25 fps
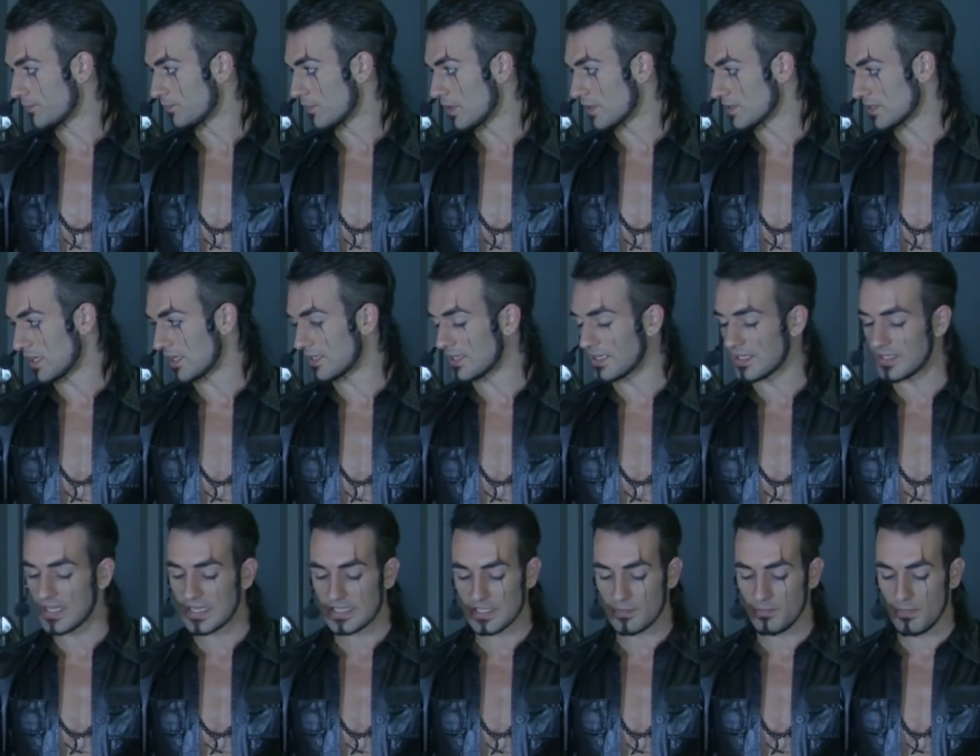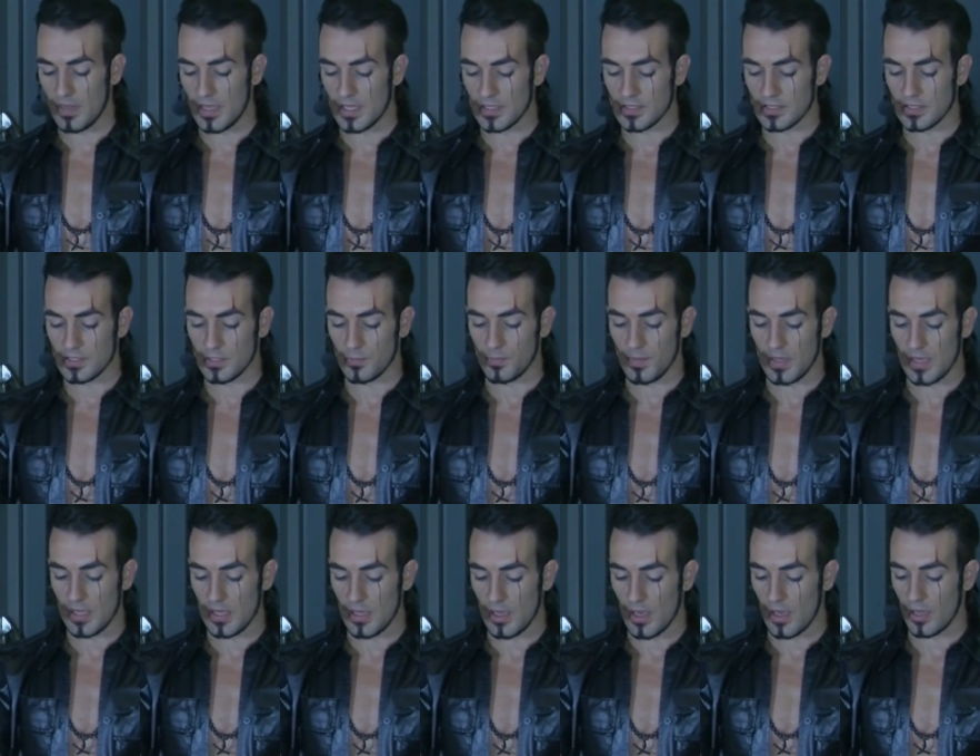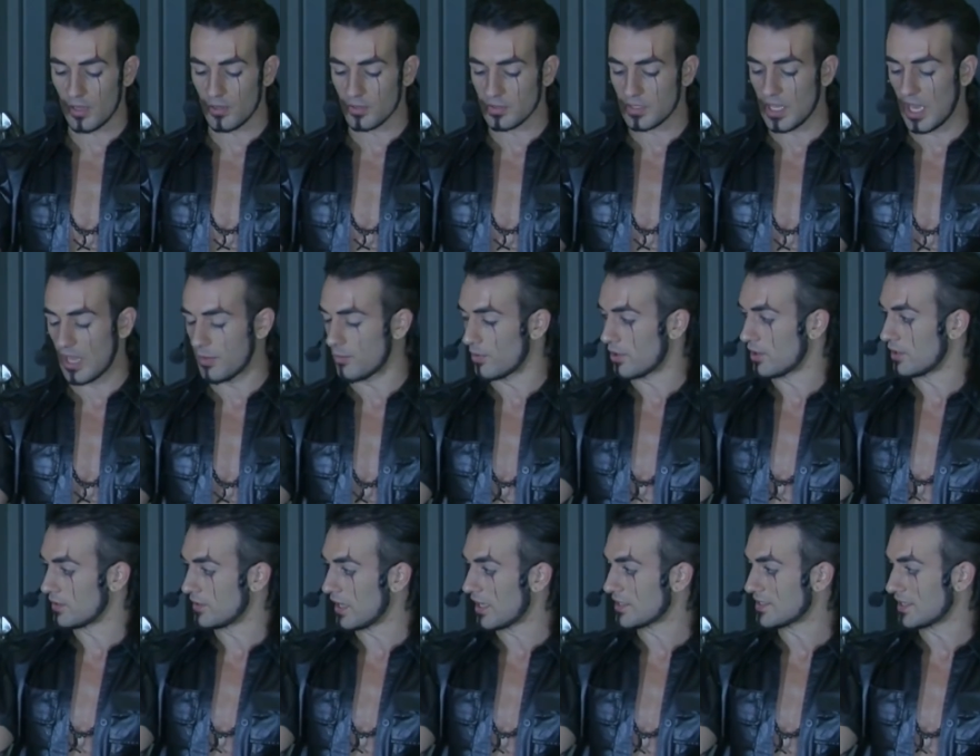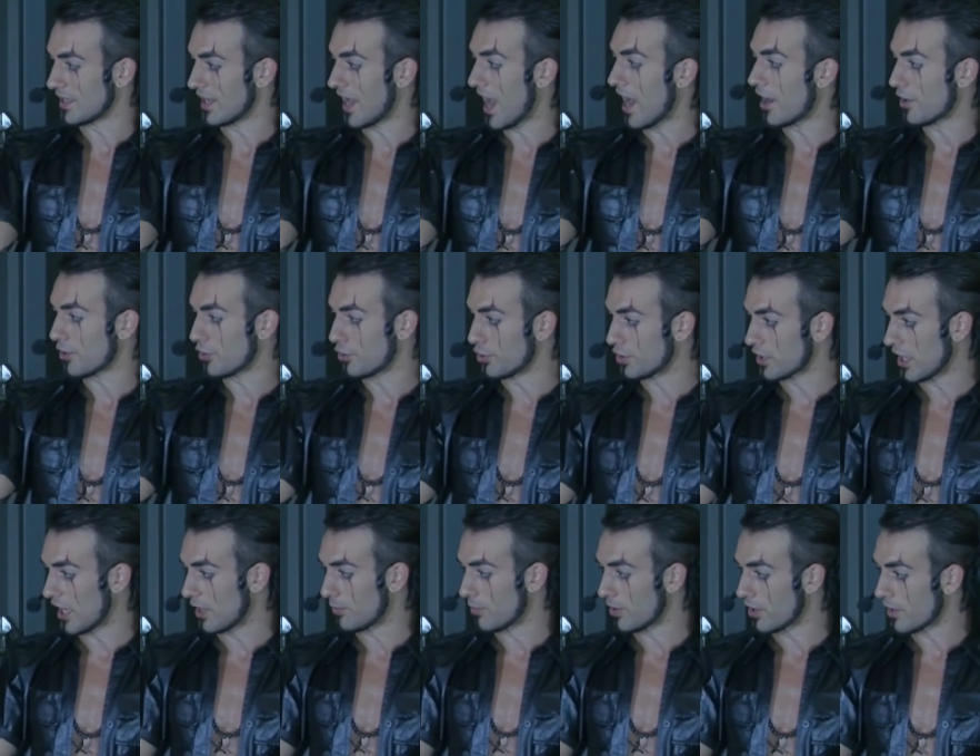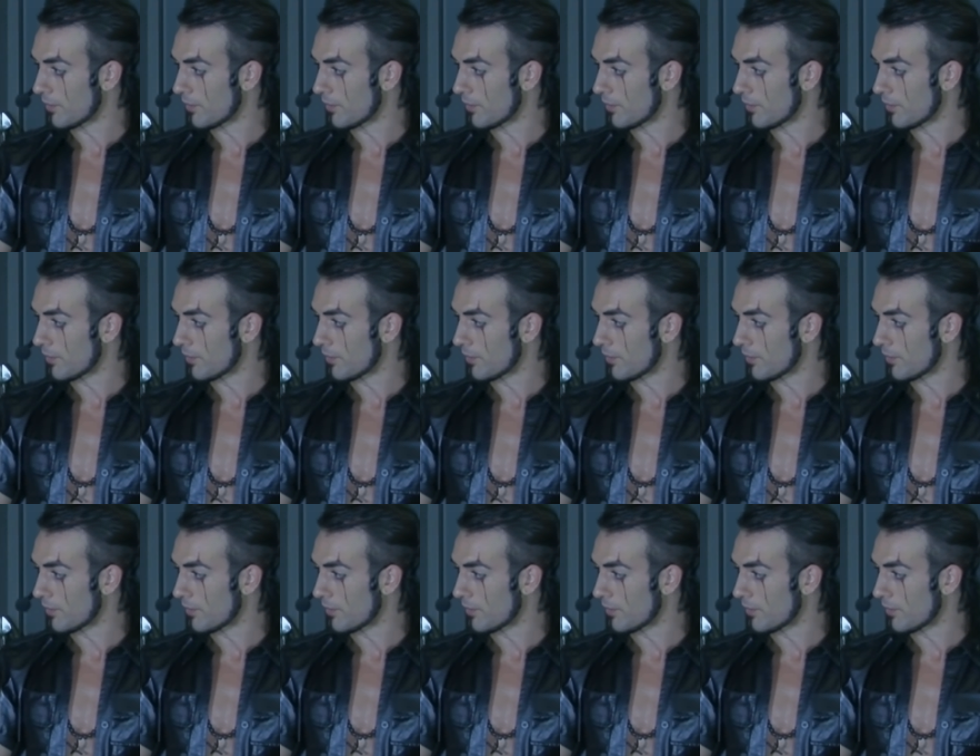It doesn't mean to be a good gamer. That's a hardcore gamer.